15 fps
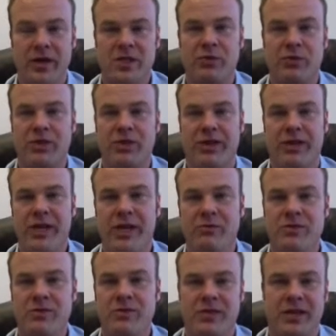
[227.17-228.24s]
but the key was
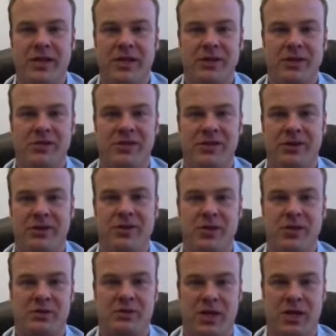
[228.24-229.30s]
that they didn't sit there and
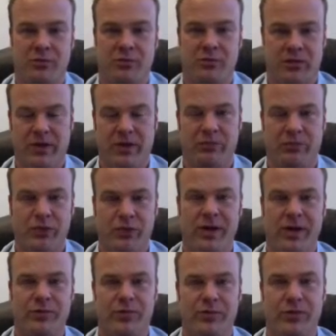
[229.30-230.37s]
just say try to
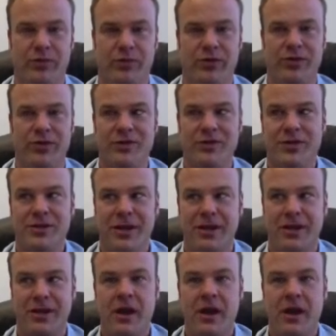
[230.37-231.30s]
promote their own site.